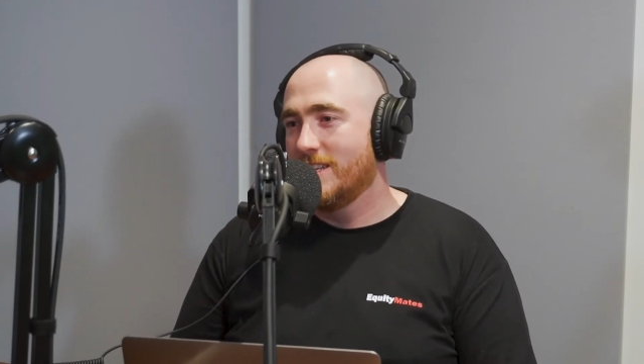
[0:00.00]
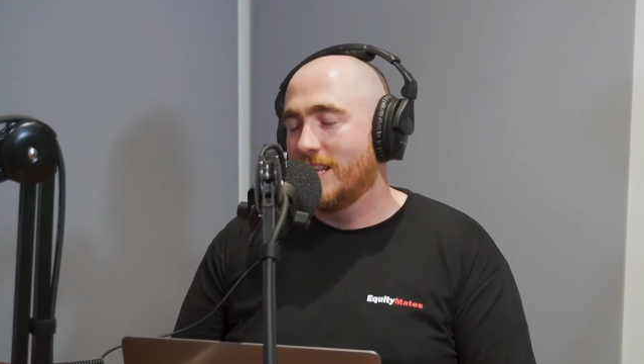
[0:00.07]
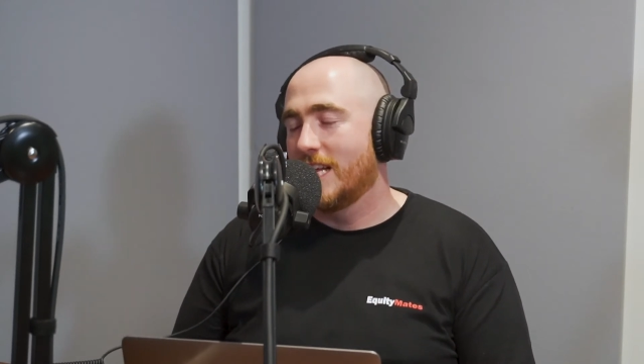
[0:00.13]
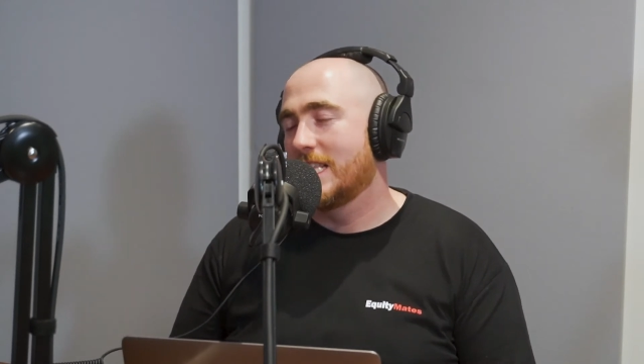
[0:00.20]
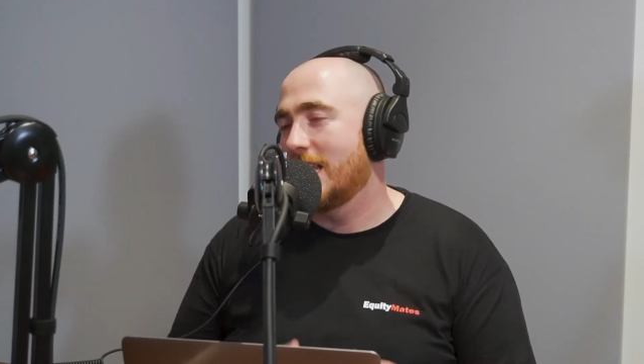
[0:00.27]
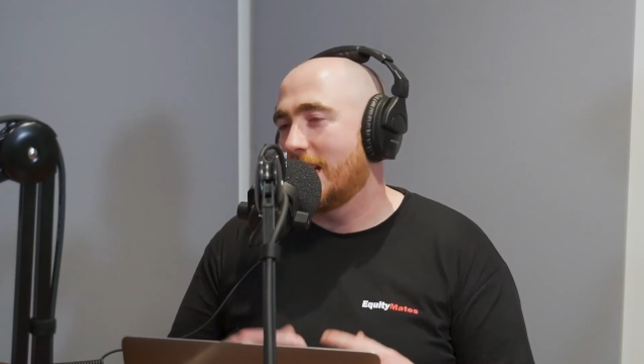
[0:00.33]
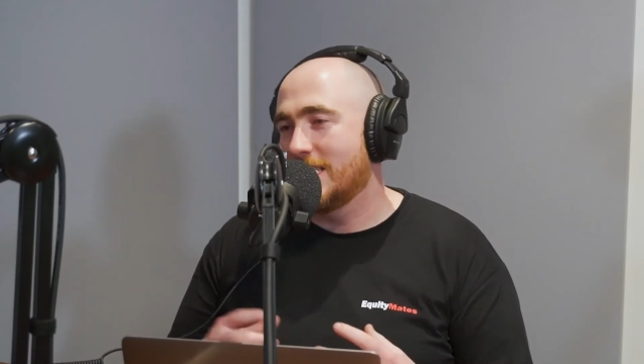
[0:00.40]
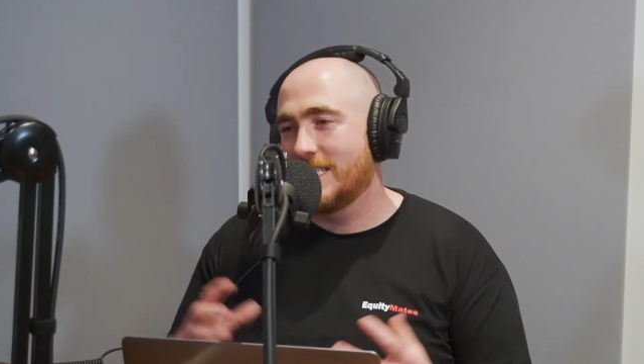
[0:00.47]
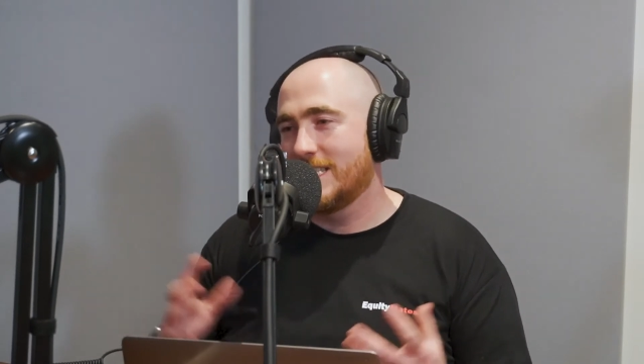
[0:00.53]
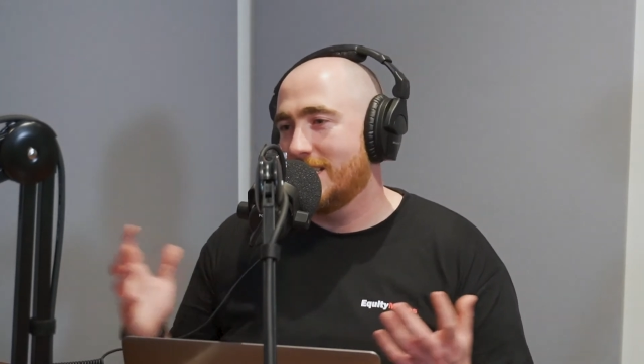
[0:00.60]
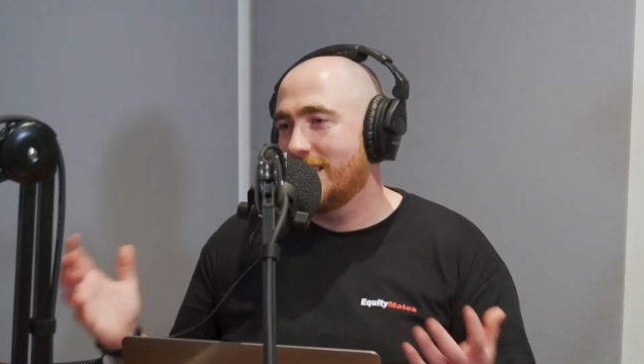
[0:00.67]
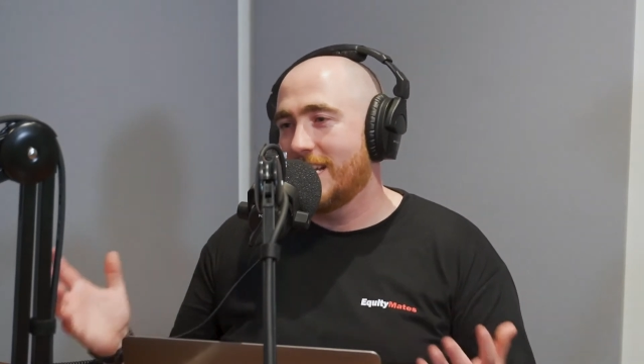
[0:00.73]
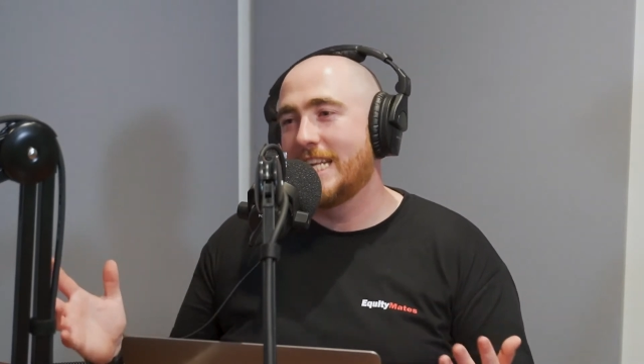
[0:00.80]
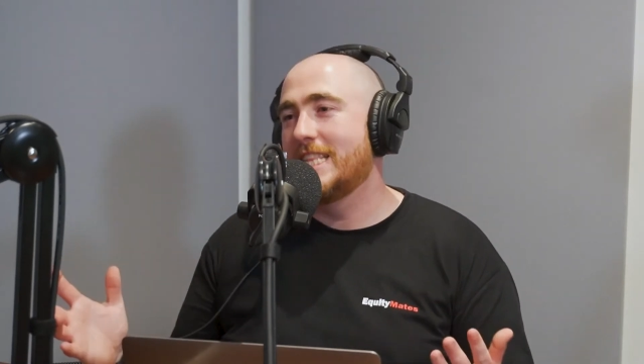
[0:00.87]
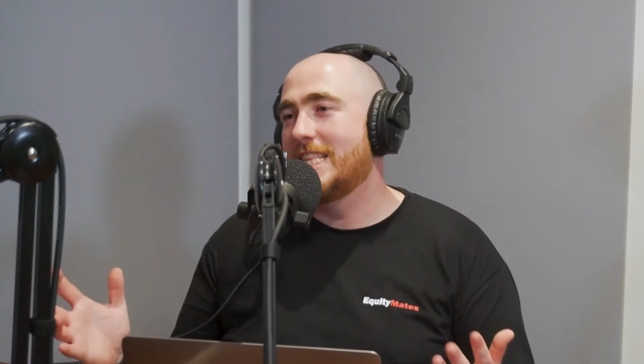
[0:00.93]
Like
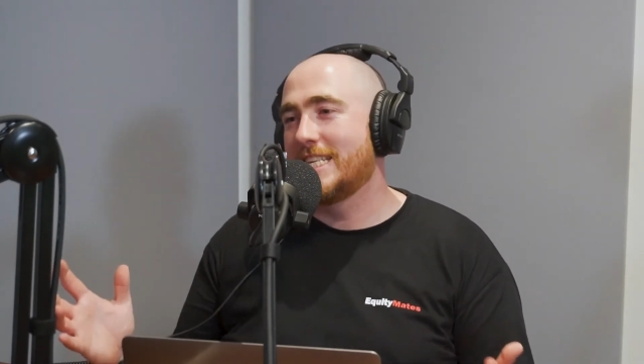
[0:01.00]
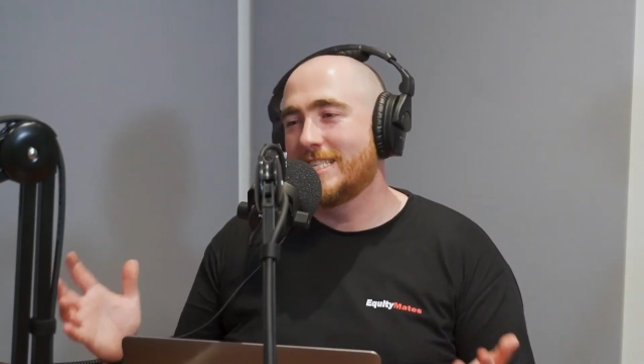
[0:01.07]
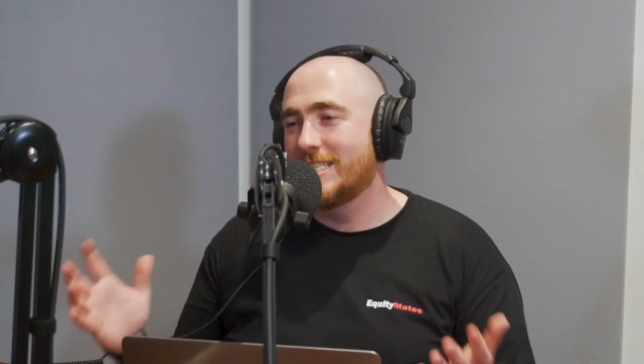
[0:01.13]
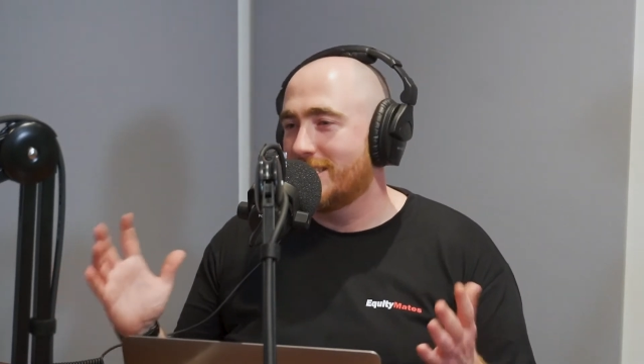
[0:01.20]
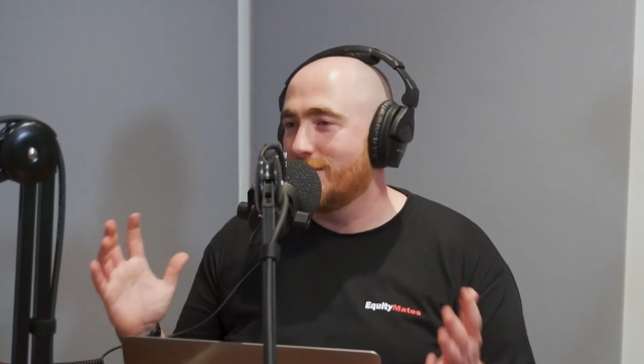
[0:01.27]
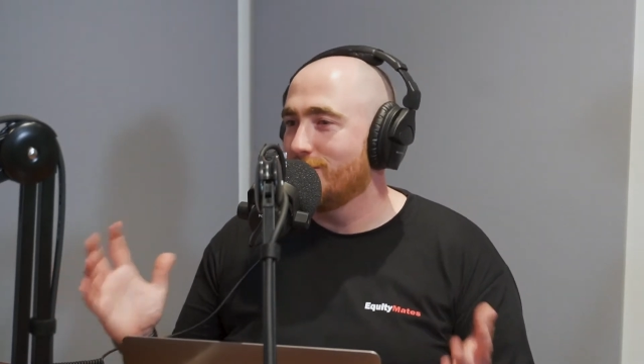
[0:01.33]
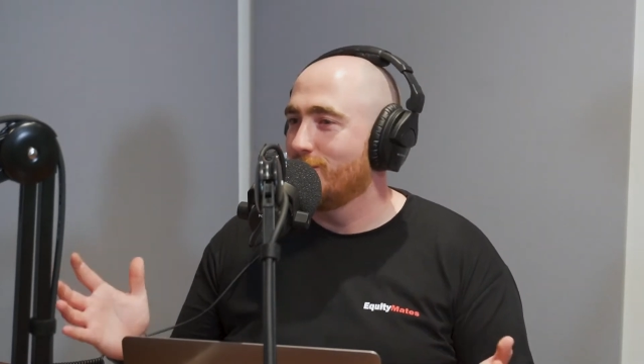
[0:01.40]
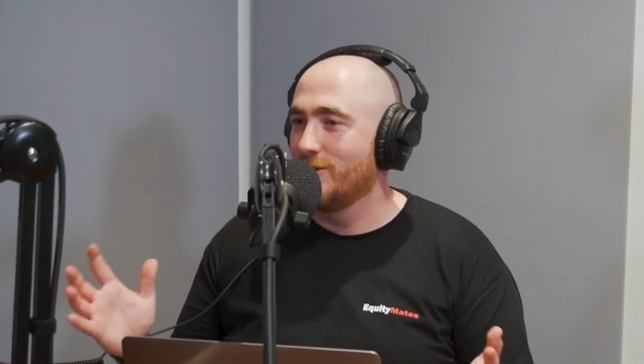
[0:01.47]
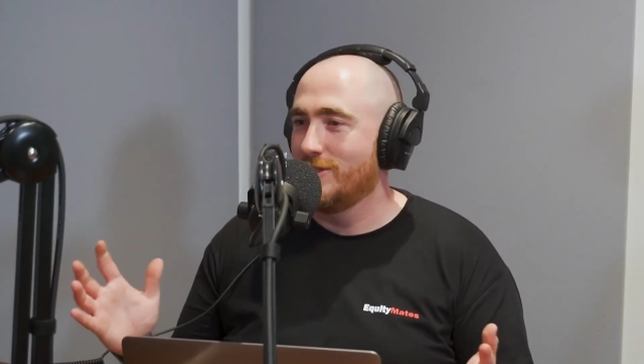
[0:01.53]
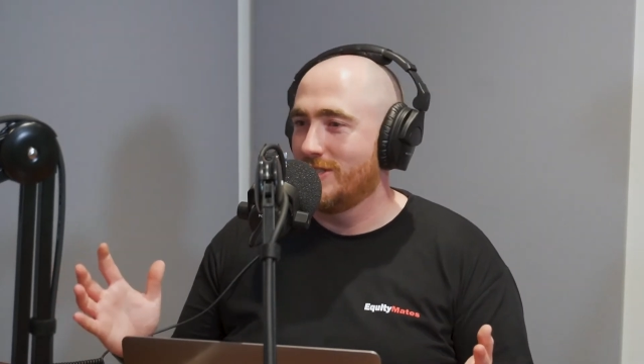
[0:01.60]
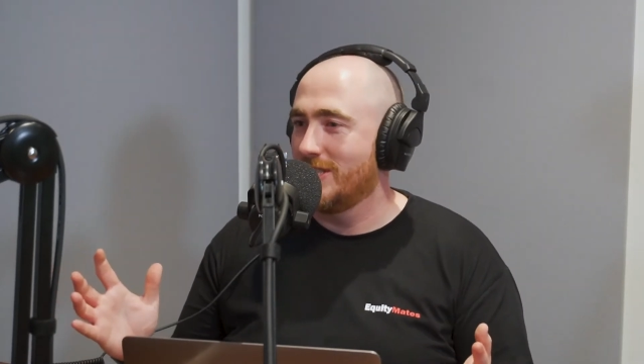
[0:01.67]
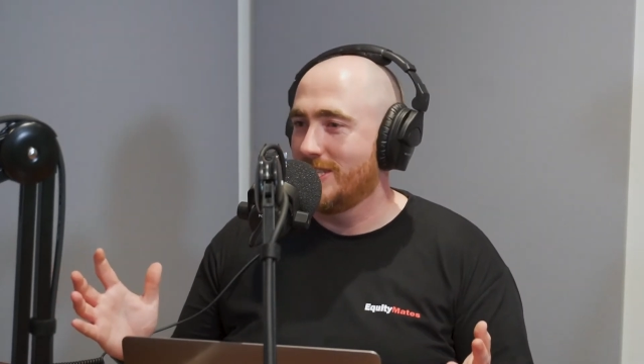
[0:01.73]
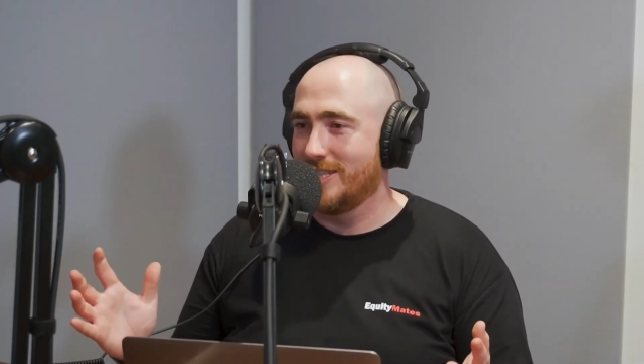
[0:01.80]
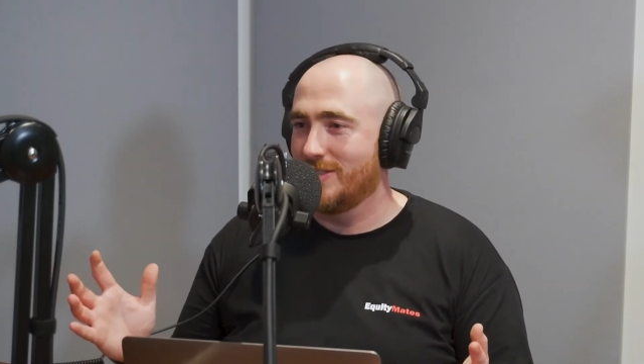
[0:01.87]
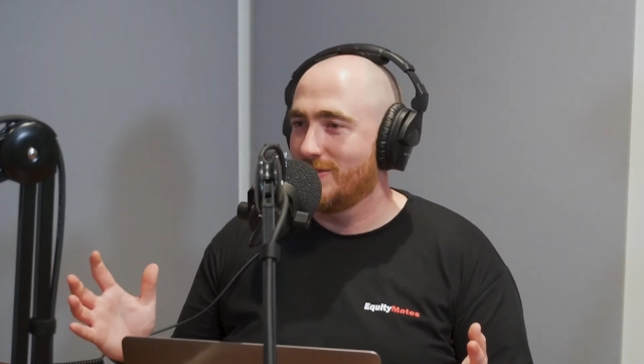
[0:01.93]
that's as simple
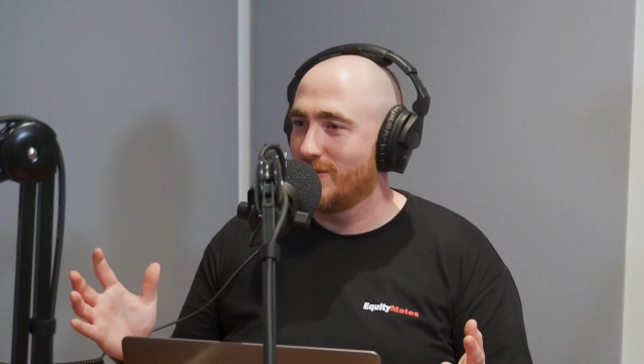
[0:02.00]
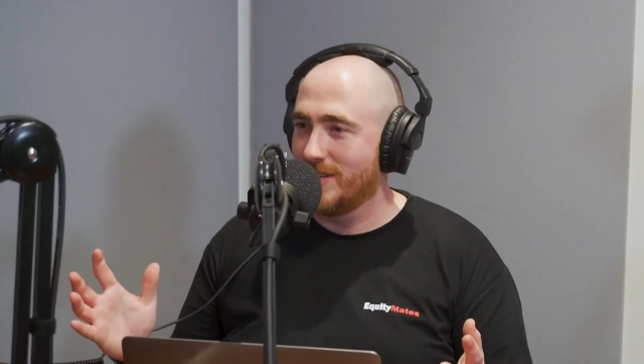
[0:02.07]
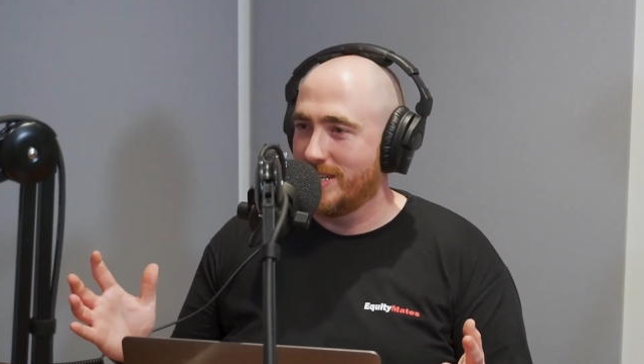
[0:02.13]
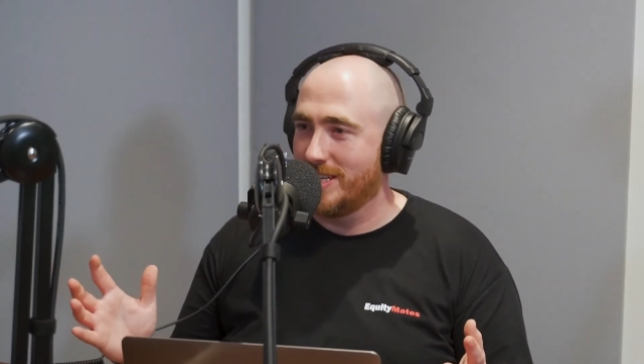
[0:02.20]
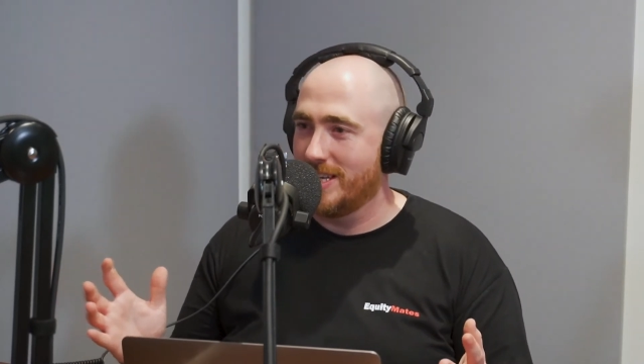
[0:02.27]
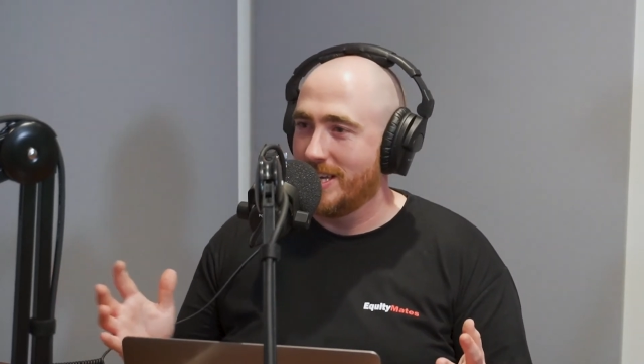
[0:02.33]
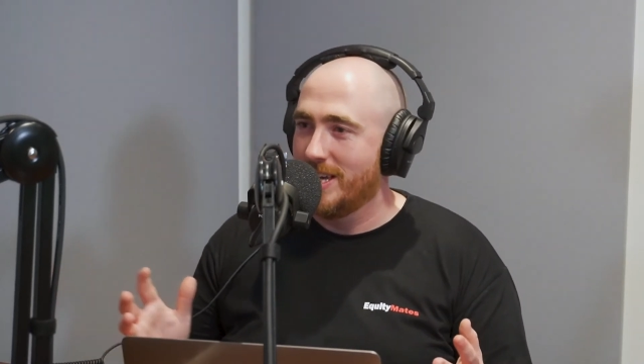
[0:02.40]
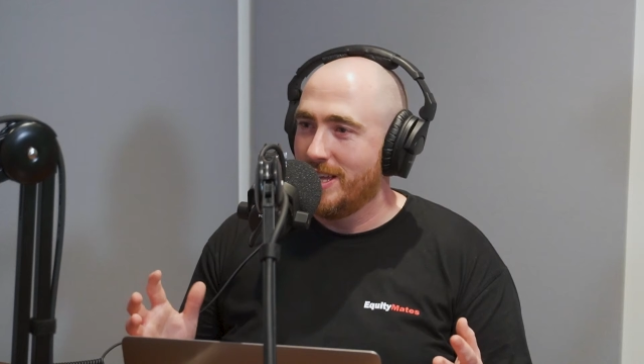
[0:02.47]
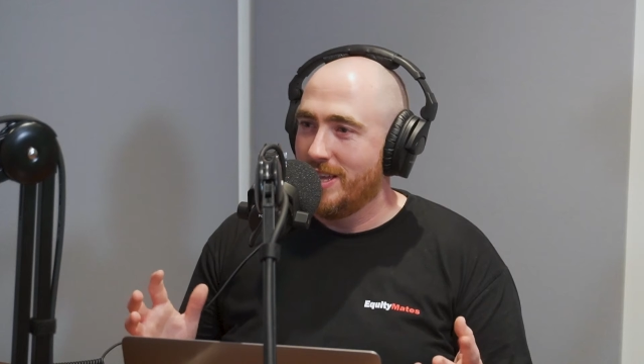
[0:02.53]
as it is, really.